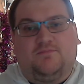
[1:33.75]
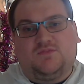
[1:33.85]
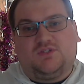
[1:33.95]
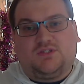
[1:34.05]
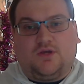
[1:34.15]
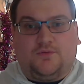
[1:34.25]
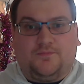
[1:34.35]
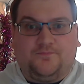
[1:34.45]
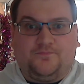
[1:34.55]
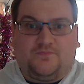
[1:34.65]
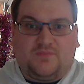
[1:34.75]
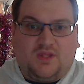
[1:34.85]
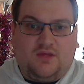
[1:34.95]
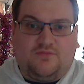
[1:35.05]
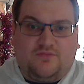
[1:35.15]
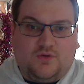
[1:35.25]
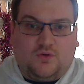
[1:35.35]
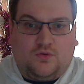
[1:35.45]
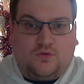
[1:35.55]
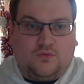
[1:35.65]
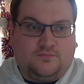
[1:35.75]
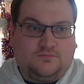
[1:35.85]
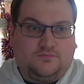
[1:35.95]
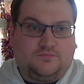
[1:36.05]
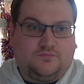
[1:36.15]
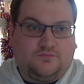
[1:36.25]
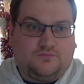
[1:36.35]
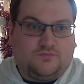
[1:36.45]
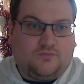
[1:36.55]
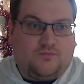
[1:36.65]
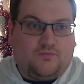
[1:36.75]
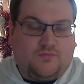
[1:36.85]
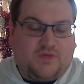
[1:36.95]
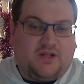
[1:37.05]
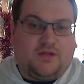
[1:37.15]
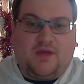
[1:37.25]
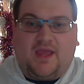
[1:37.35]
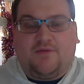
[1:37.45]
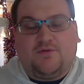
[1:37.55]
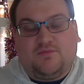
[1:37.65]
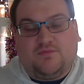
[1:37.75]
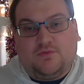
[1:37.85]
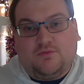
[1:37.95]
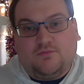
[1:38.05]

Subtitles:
So, if you're in an area with